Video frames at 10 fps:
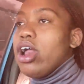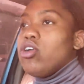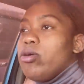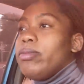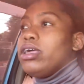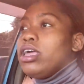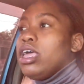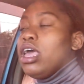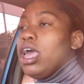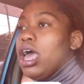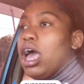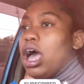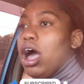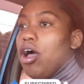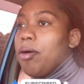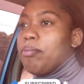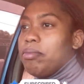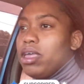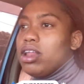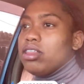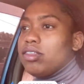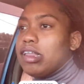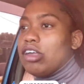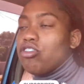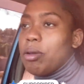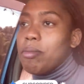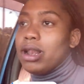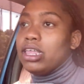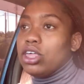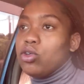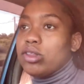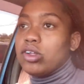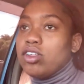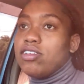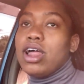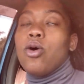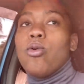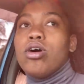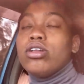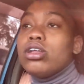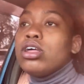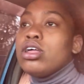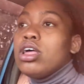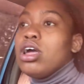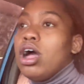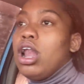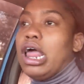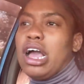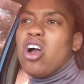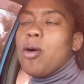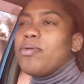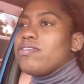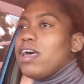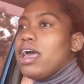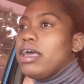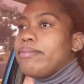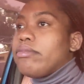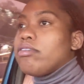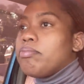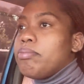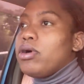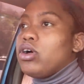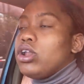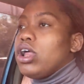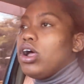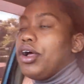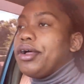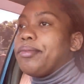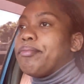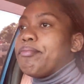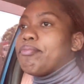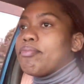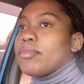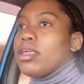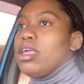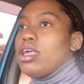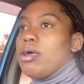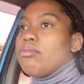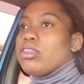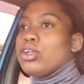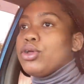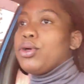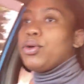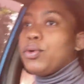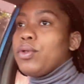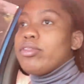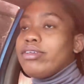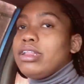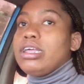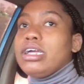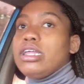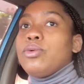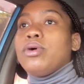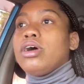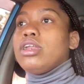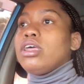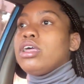I normally, me and Sasha and Malik used to go to that one like a couple times, but I'm just gonna go to Ligony one.